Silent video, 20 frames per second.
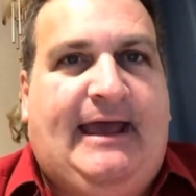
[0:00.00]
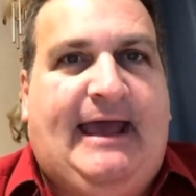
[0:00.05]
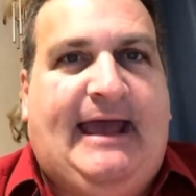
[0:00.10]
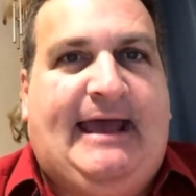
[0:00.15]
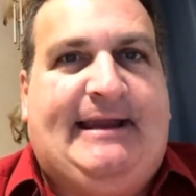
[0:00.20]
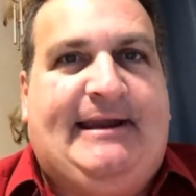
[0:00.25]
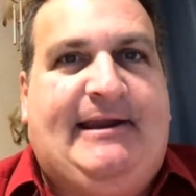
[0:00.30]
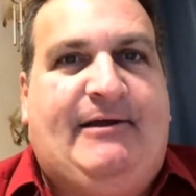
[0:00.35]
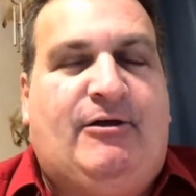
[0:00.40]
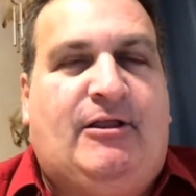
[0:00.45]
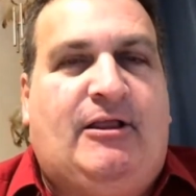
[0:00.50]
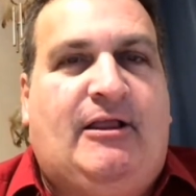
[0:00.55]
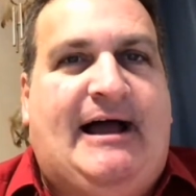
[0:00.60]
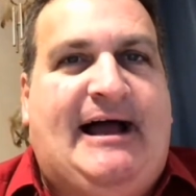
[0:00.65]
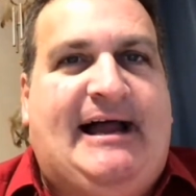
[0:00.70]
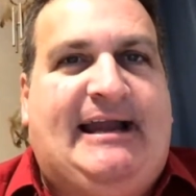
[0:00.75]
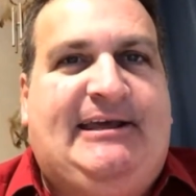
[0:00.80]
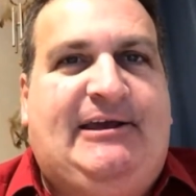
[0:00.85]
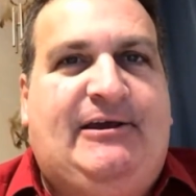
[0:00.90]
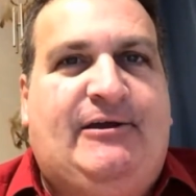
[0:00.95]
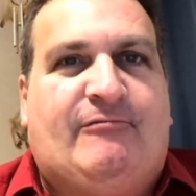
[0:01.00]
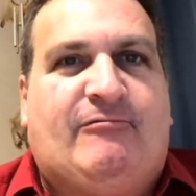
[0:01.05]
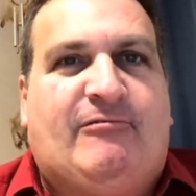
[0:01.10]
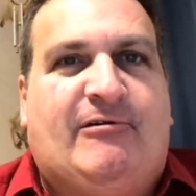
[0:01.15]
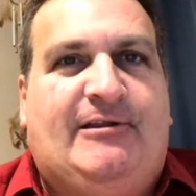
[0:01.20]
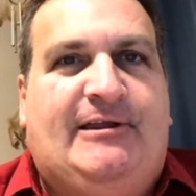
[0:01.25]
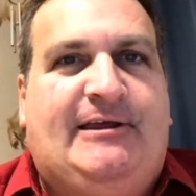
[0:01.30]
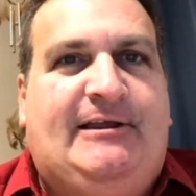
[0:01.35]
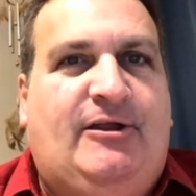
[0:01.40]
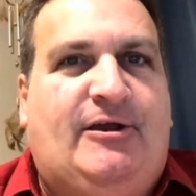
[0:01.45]
And I know a lot of you are
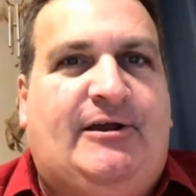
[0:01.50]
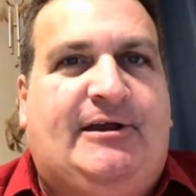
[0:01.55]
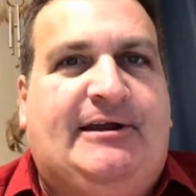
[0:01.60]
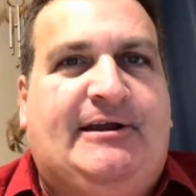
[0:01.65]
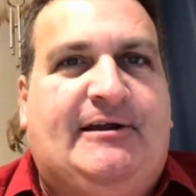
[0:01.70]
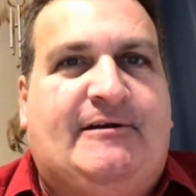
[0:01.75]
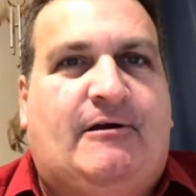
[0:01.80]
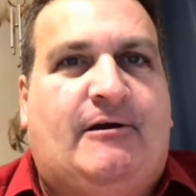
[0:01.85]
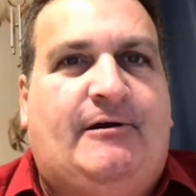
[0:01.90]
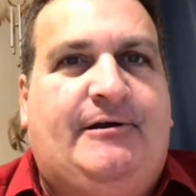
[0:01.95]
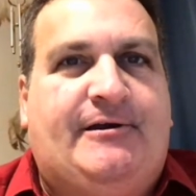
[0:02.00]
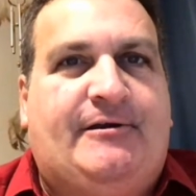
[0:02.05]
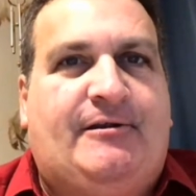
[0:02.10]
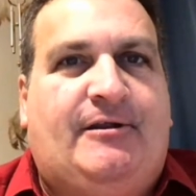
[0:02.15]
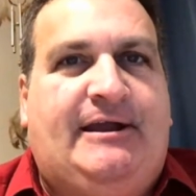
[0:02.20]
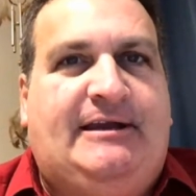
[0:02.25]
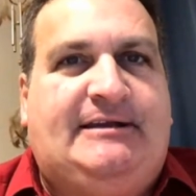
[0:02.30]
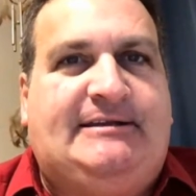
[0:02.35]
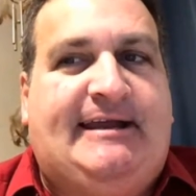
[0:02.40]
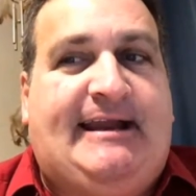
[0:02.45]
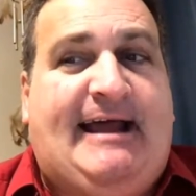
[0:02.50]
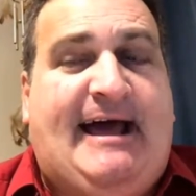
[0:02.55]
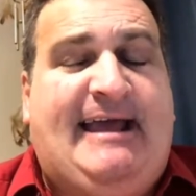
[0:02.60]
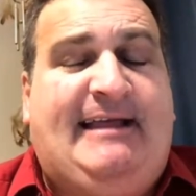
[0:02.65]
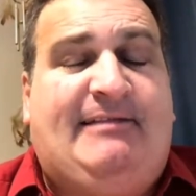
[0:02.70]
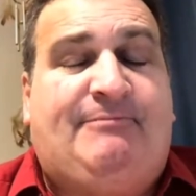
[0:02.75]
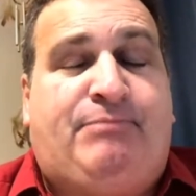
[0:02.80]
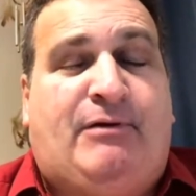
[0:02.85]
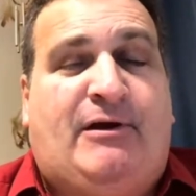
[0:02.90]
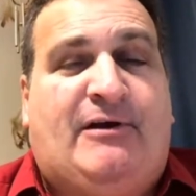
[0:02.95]
really looking to grow your LinkedIn.
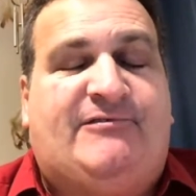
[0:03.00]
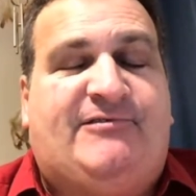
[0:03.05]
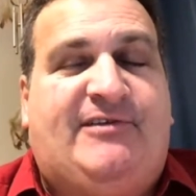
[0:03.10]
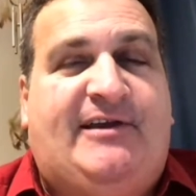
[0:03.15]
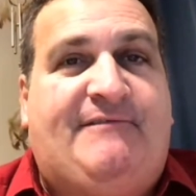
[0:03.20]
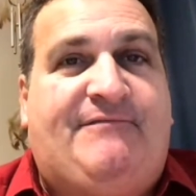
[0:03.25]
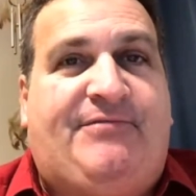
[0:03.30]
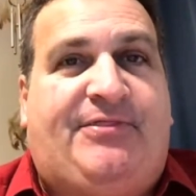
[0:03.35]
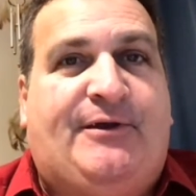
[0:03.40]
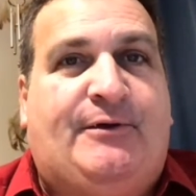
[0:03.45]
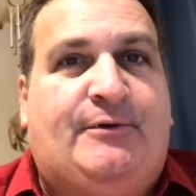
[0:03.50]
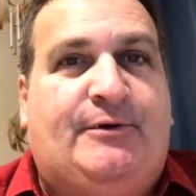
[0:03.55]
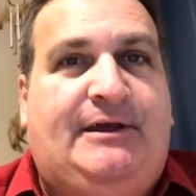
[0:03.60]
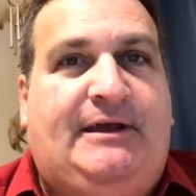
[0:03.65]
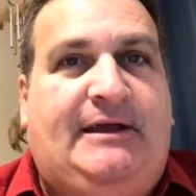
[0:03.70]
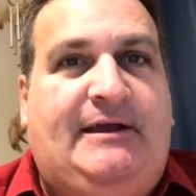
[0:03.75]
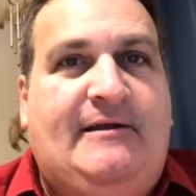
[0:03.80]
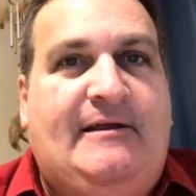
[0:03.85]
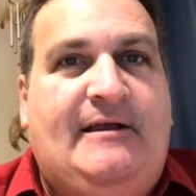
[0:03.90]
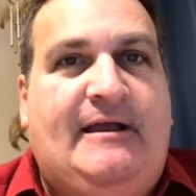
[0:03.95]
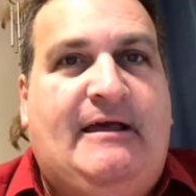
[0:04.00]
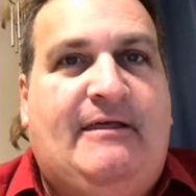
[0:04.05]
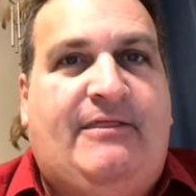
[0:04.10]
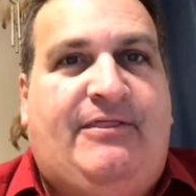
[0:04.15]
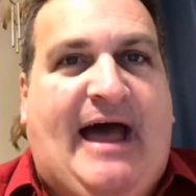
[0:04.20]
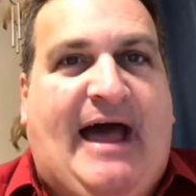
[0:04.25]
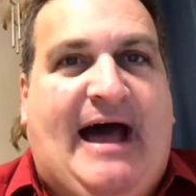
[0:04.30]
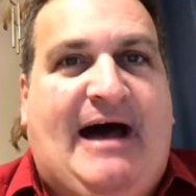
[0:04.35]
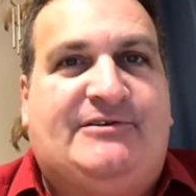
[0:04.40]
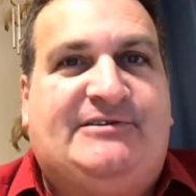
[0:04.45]
I personally have
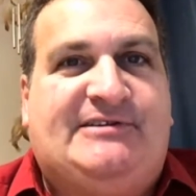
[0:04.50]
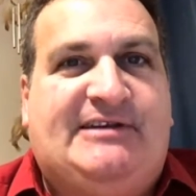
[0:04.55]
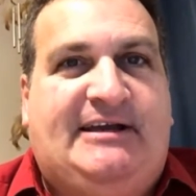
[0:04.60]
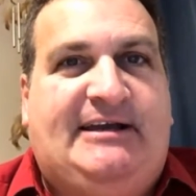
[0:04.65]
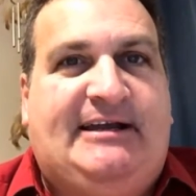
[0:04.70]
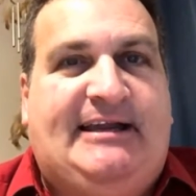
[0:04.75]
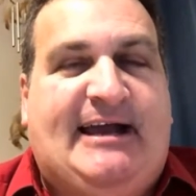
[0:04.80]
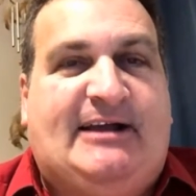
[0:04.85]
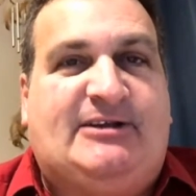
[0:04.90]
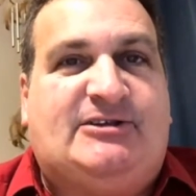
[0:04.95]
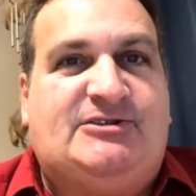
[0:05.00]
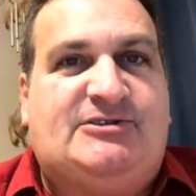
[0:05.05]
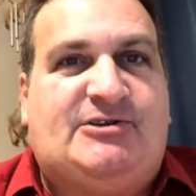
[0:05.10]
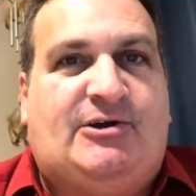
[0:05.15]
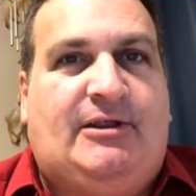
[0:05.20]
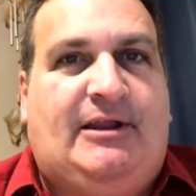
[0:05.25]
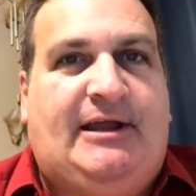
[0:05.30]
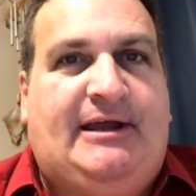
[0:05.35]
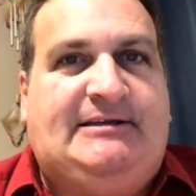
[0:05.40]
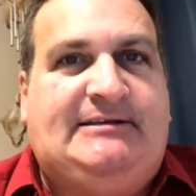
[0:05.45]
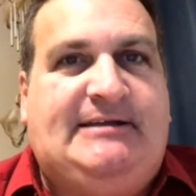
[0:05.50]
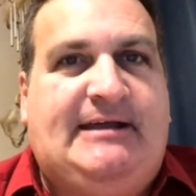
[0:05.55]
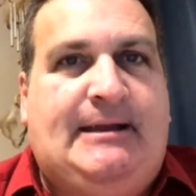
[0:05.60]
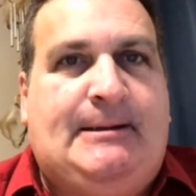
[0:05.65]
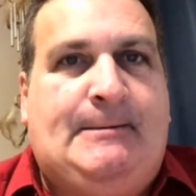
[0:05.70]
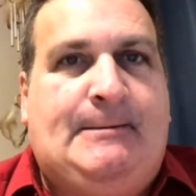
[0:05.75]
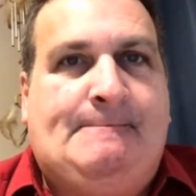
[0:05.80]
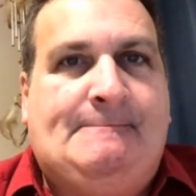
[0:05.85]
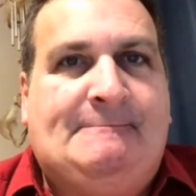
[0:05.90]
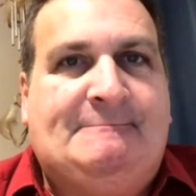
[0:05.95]
30,000 connections on
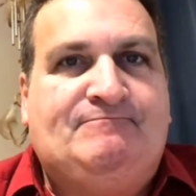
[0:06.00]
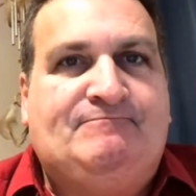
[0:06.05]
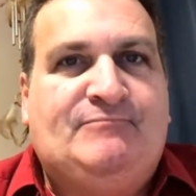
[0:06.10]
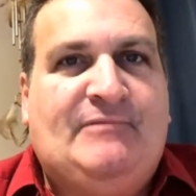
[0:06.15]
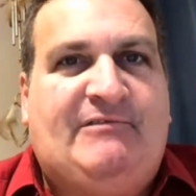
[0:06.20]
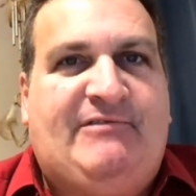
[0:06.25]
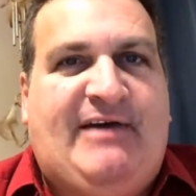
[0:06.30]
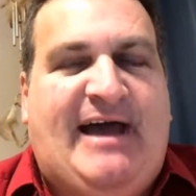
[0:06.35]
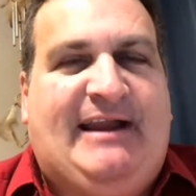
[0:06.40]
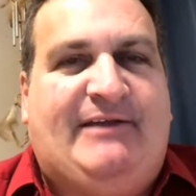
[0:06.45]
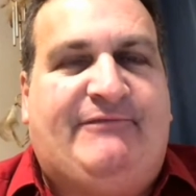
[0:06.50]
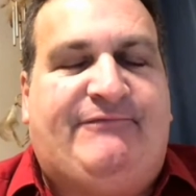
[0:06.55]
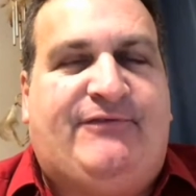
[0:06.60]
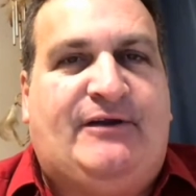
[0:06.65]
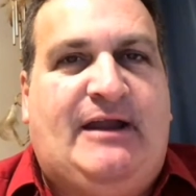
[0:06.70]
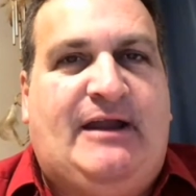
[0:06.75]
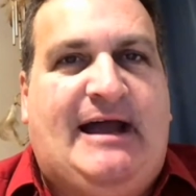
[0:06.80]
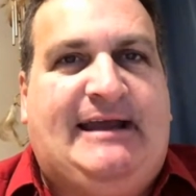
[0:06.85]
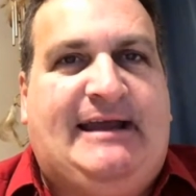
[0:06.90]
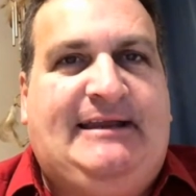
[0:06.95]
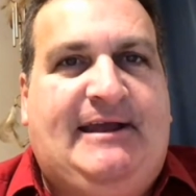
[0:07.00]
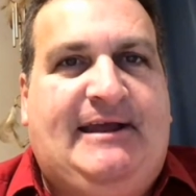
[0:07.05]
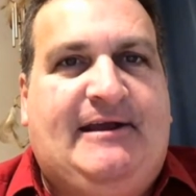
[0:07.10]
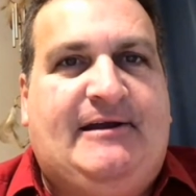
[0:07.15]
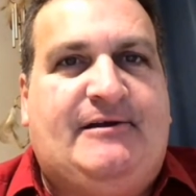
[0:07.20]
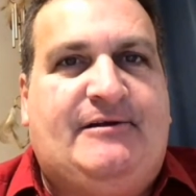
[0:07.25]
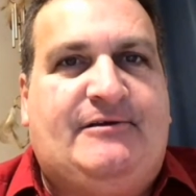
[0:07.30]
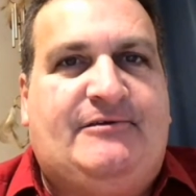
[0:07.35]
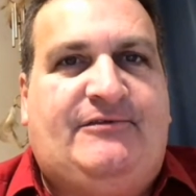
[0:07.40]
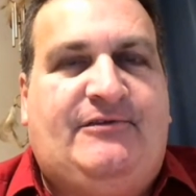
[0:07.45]
LinkedIn, I've had it for nine
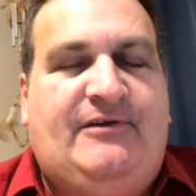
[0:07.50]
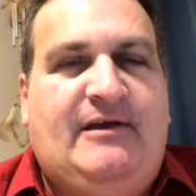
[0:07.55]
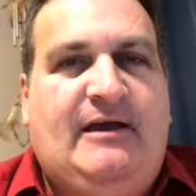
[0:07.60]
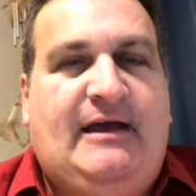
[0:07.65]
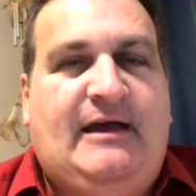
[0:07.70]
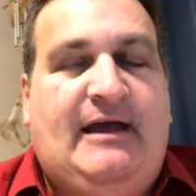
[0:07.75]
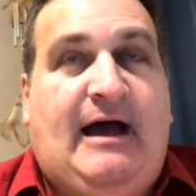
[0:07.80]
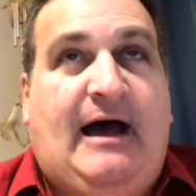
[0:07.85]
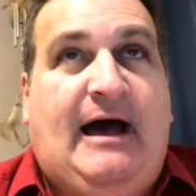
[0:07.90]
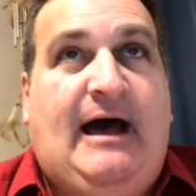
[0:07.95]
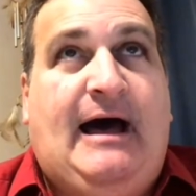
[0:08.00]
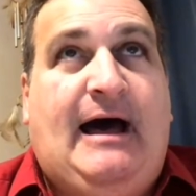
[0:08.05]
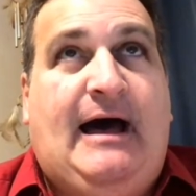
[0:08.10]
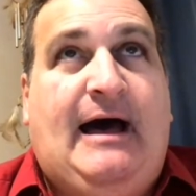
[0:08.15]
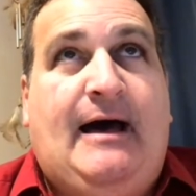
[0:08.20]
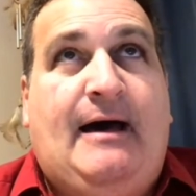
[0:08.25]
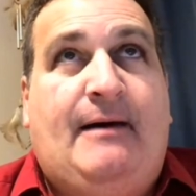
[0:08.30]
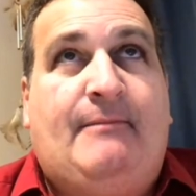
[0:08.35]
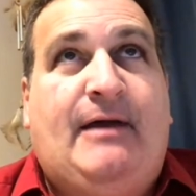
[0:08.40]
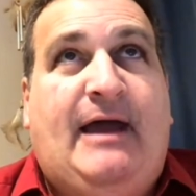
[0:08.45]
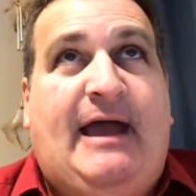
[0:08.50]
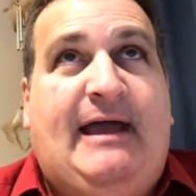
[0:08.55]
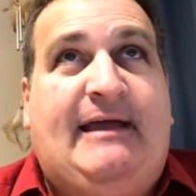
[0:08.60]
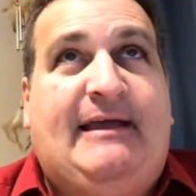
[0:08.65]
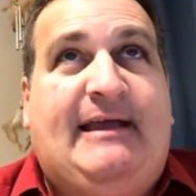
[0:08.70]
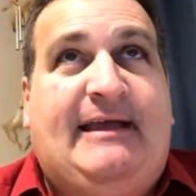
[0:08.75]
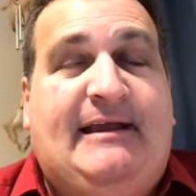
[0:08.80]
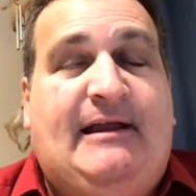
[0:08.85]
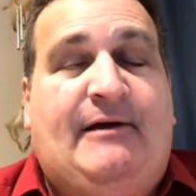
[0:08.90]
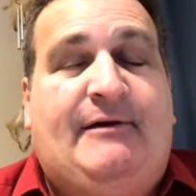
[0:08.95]
years, um,
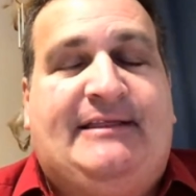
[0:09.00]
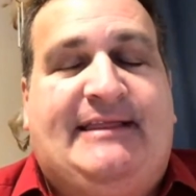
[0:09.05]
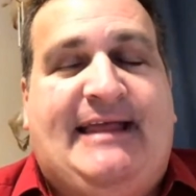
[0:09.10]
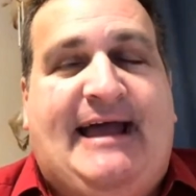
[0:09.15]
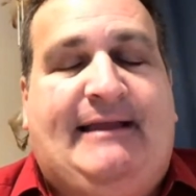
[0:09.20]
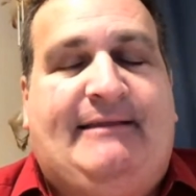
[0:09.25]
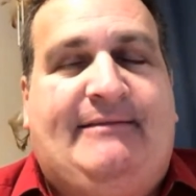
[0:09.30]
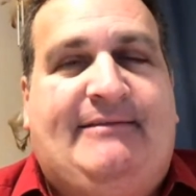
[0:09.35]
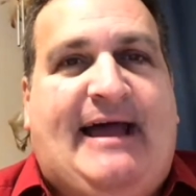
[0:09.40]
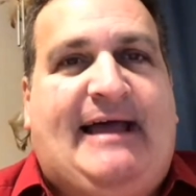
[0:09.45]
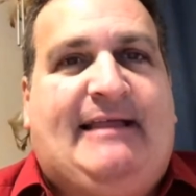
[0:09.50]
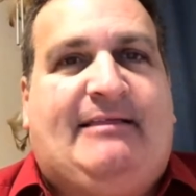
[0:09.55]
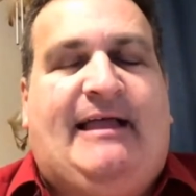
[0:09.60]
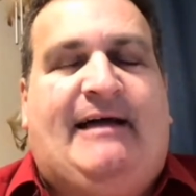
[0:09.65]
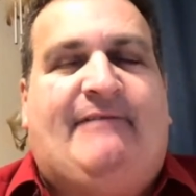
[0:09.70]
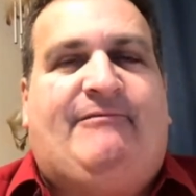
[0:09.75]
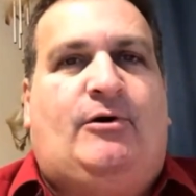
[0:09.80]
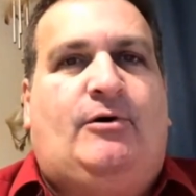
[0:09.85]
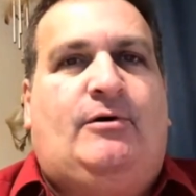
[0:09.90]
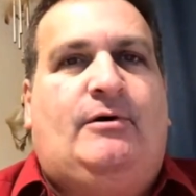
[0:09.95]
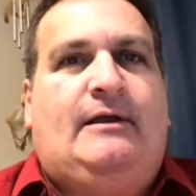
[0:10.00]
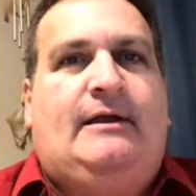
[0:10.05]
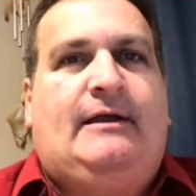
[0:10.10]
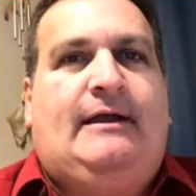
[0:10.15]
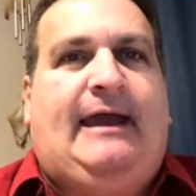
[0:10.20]
you know, at that, that level.